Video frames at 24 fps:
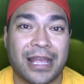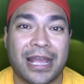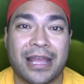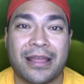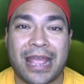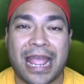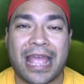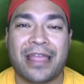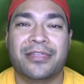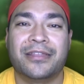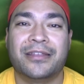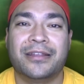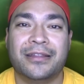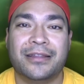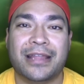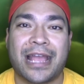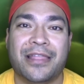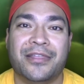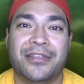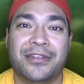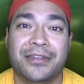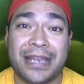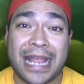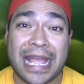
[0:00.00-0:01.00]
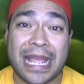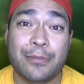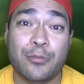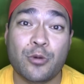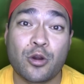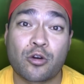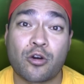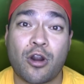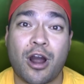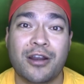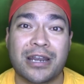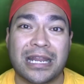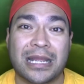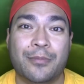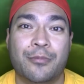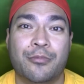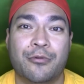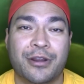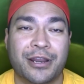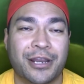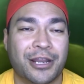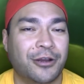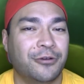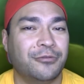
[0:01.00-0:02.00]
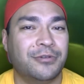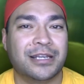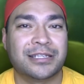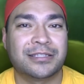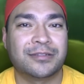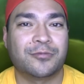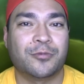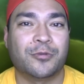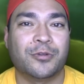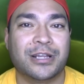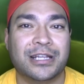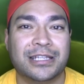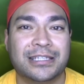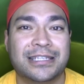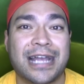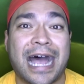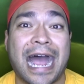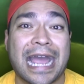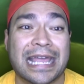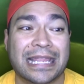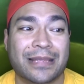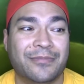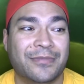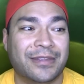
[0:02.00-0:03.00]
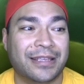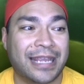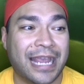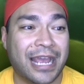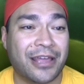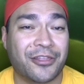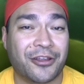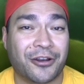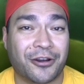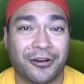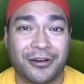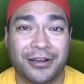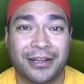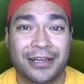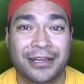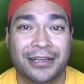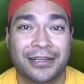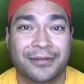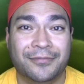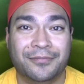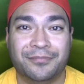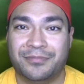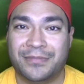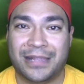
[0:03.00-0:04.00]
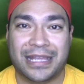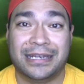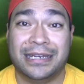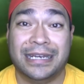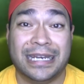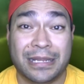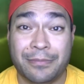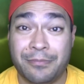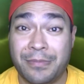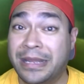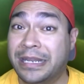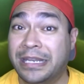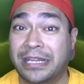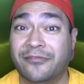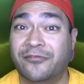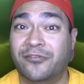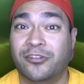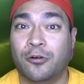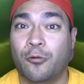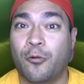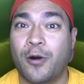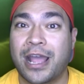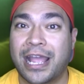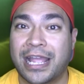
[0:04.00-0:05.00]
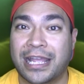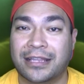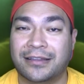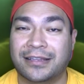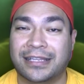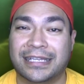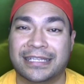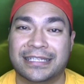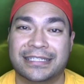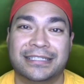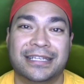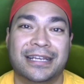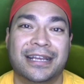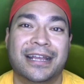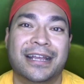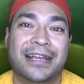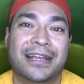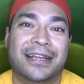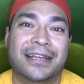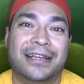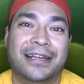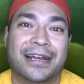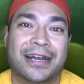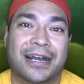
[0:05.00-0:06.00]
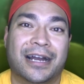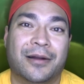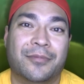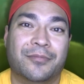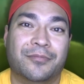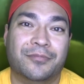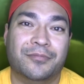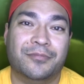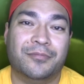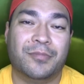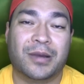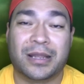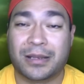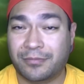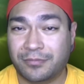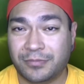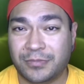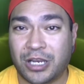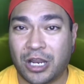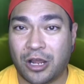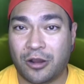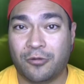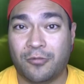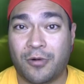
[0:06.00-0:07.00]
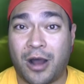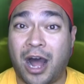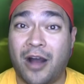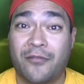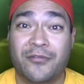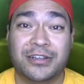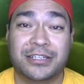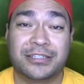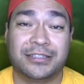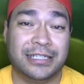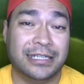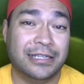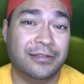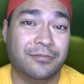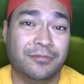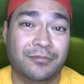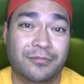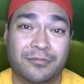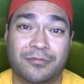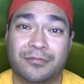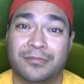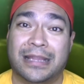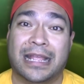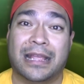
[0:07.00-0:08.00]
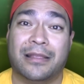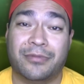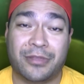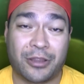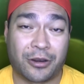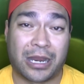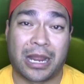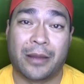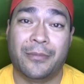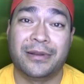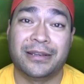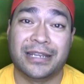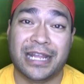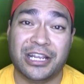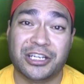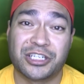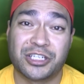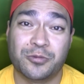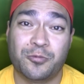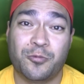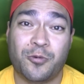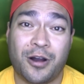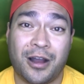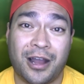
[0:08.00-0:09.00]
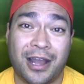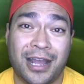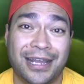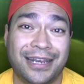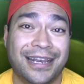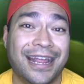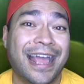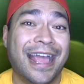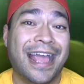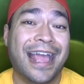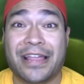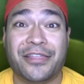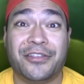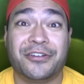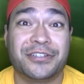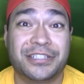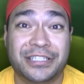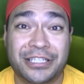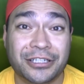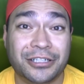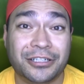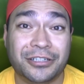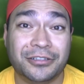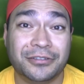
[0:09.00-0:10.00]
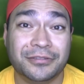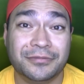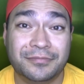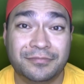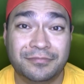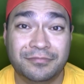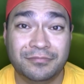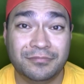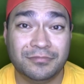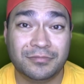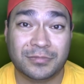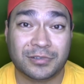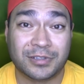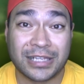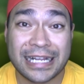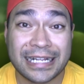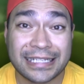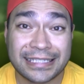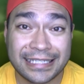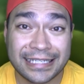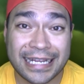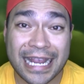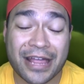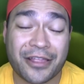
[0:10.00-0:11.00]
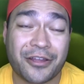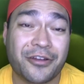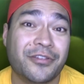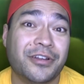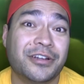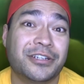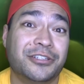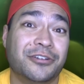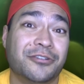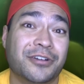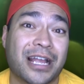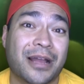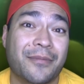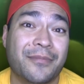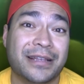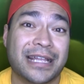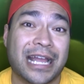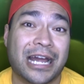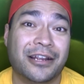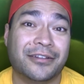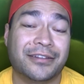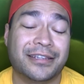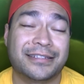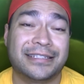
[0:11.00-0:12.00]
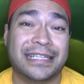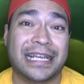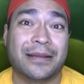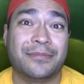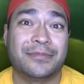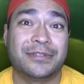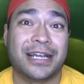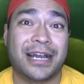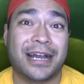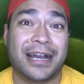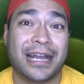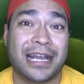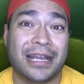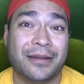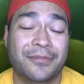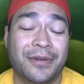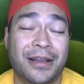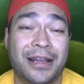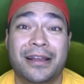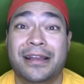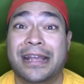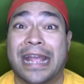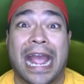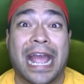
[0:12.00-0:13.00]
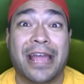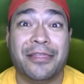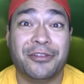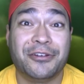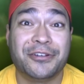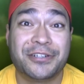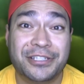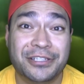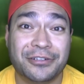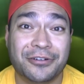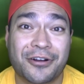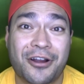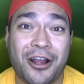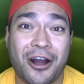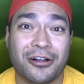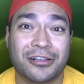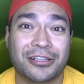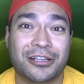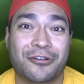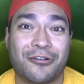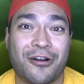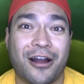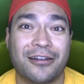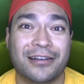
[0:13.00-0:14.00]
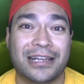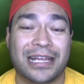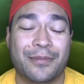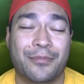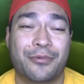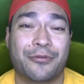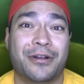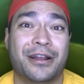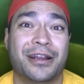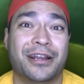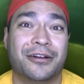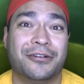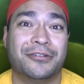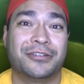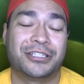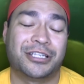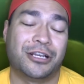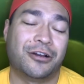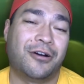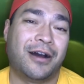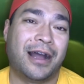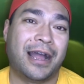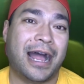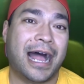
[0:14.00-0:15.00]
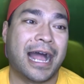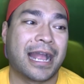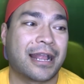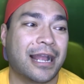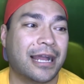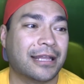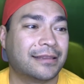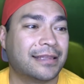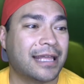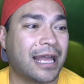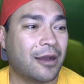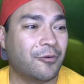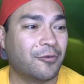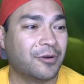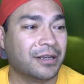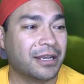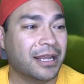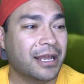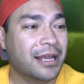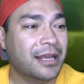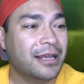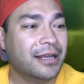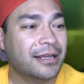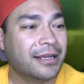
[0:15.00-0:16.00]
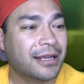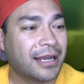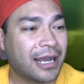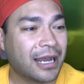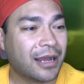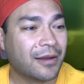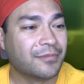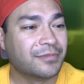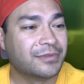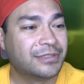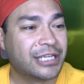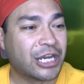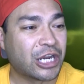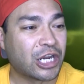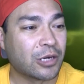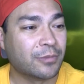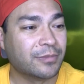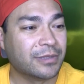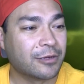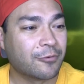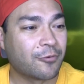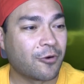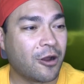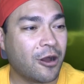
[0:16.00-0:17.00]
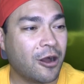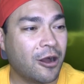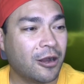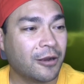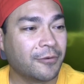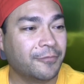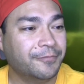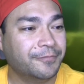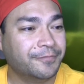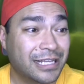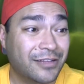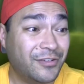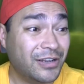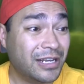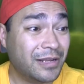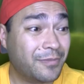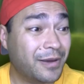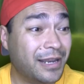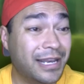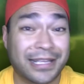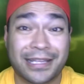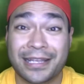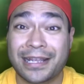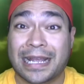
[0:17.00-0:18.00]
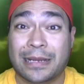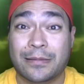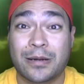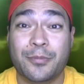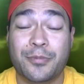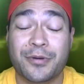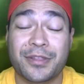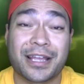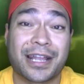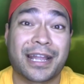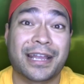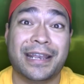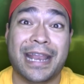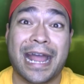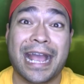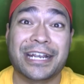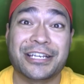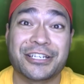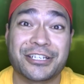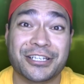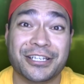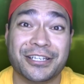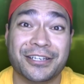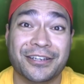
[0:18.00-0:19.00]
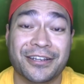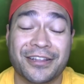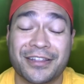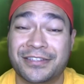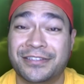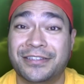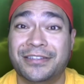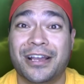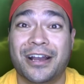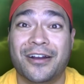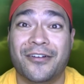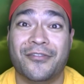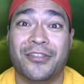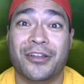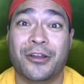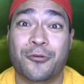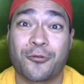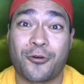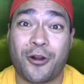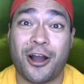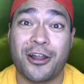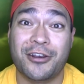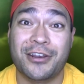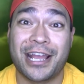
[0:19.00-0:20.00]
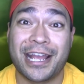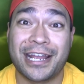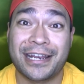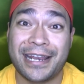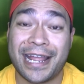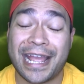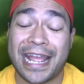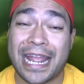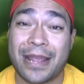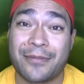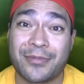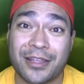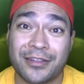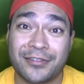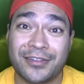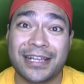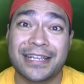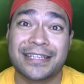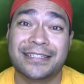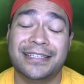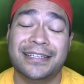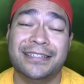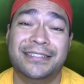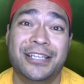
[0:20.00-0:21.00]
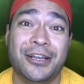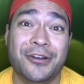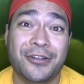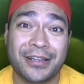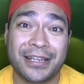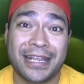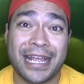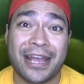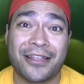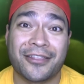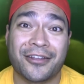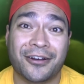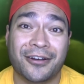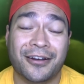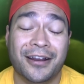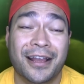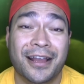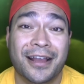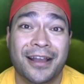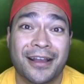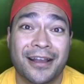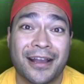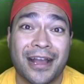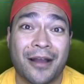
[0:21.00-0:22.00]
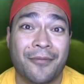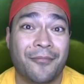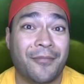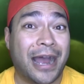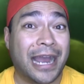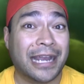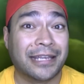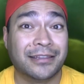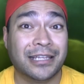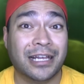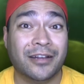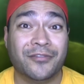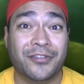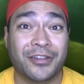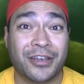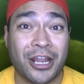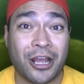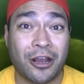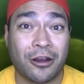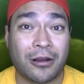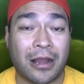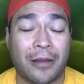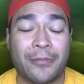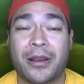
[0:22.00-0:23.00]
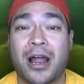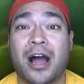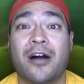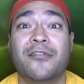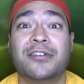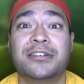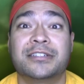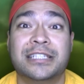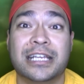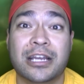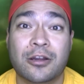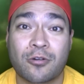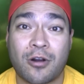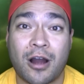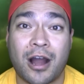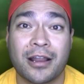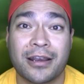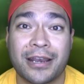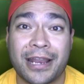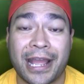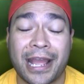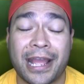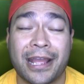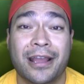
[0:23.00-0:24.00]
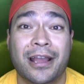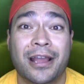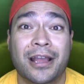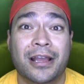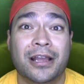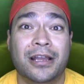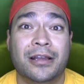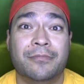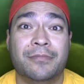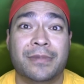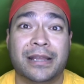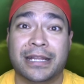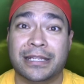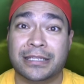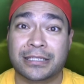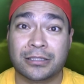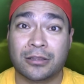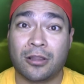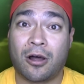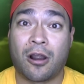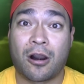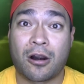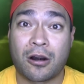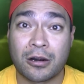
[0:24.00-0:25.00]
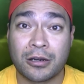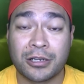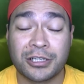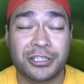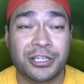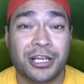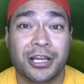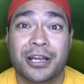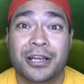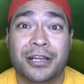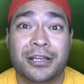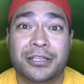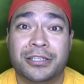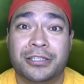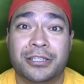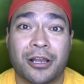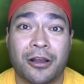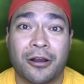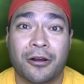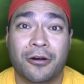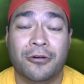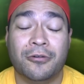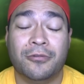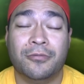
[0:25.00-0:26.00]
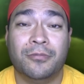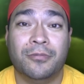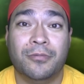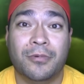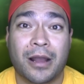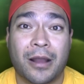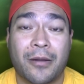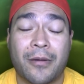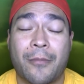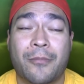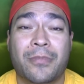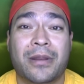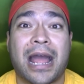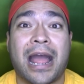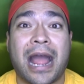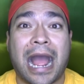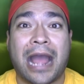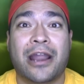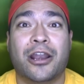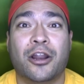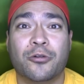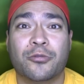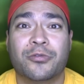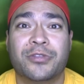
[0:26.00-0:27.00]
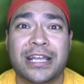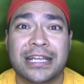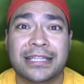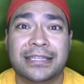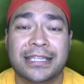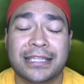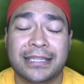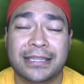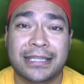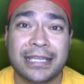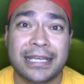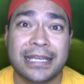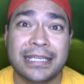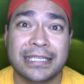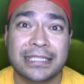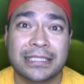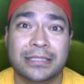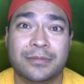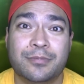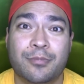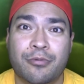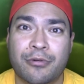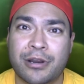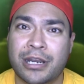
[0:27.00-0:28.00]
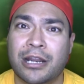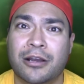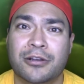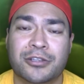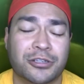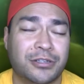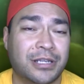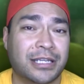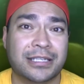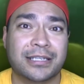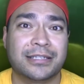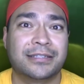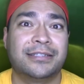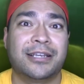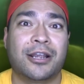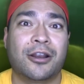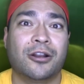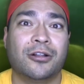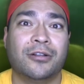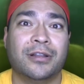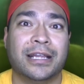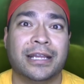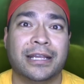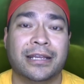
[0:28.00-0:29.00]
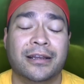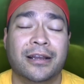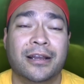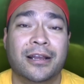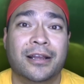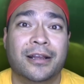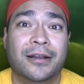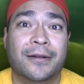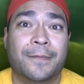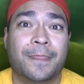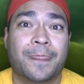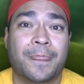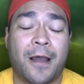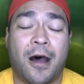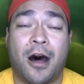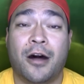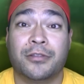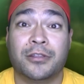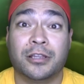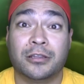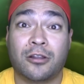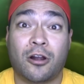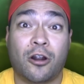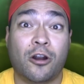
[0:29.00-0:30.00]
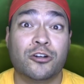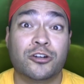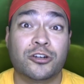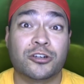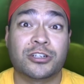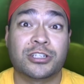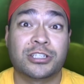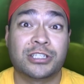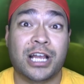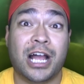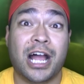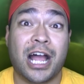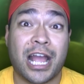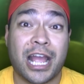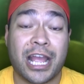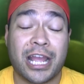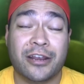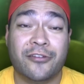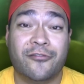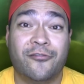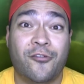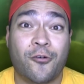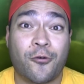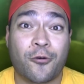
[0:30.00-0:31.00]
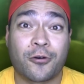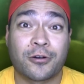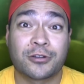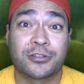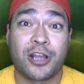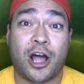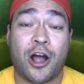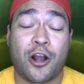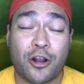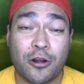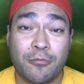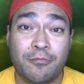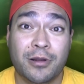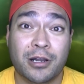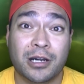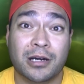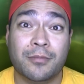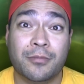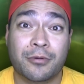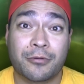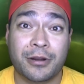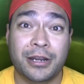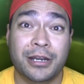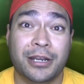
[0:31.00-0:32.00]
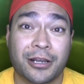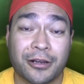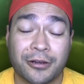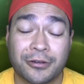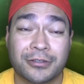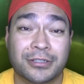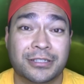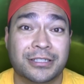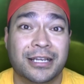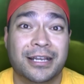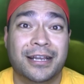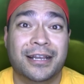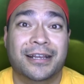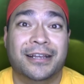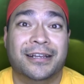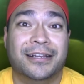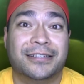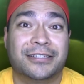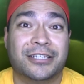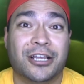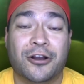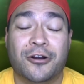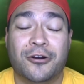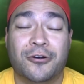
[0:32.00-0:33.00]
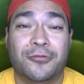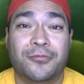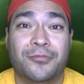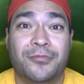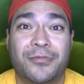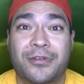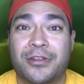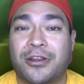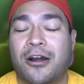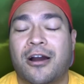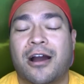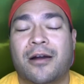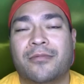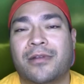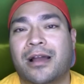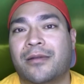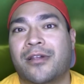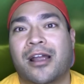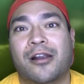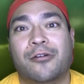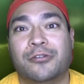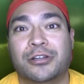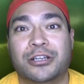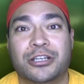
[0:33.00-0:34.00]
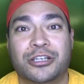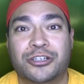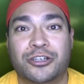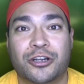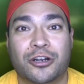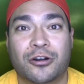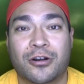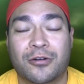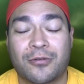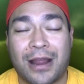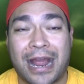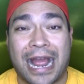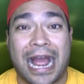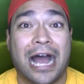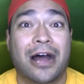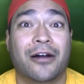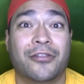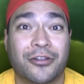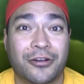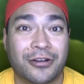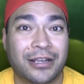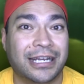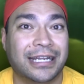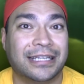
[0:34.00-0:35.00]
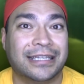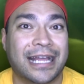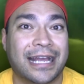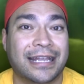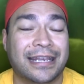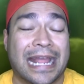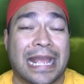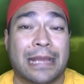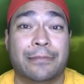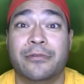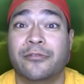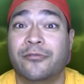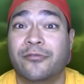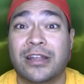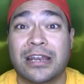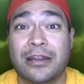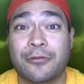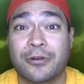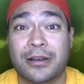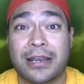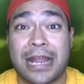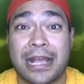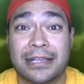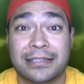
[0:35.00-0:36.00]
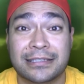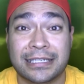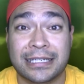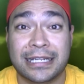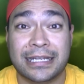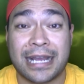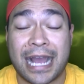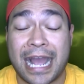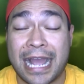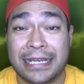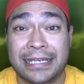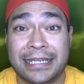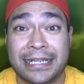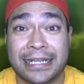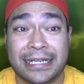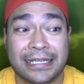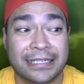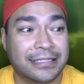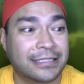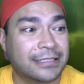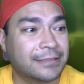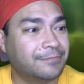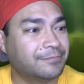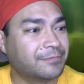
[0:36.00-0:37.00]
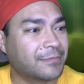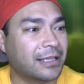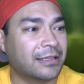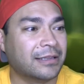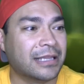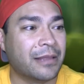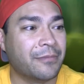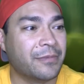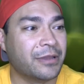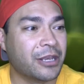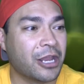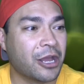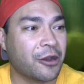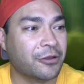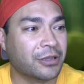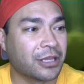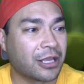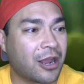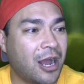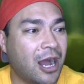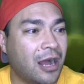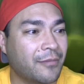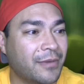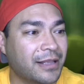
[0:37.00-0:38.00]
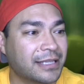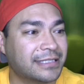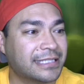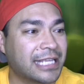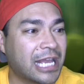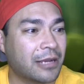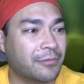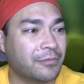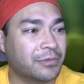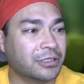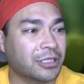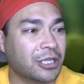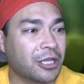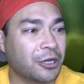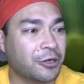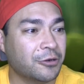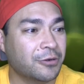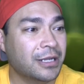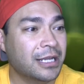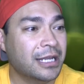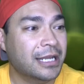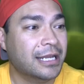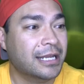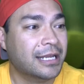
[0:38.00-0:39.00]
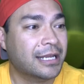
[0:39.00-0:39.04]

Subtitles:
And the name Grande Burrito doesn't really tie them together in any meaningful way, at least. But, you know, obviously, they're coming nationwide, and they're still linked together. They're still coming out at the same time, and they're still called Grande Burritos, so I got that one terribly wrong. If anybody can come up with a connection of the Grande name that links these two together, I'd love to know. I mean, obviously, Grande means large, but I don't think that these burritos are necessarily on the larger side for Taco Bell burritos. So, you know, I'm not really sure how they're getting that name. If anyone has any ideas, let me know in the comments down below.